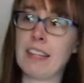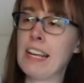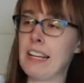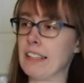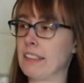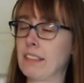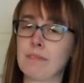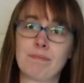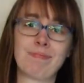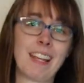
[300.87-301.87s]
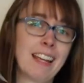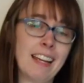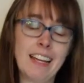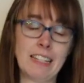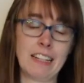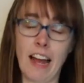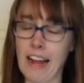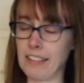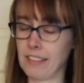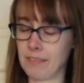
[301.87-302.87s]
These, you
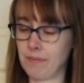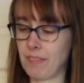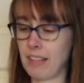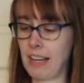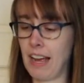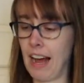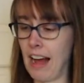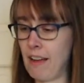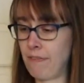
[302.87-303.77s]
guys, I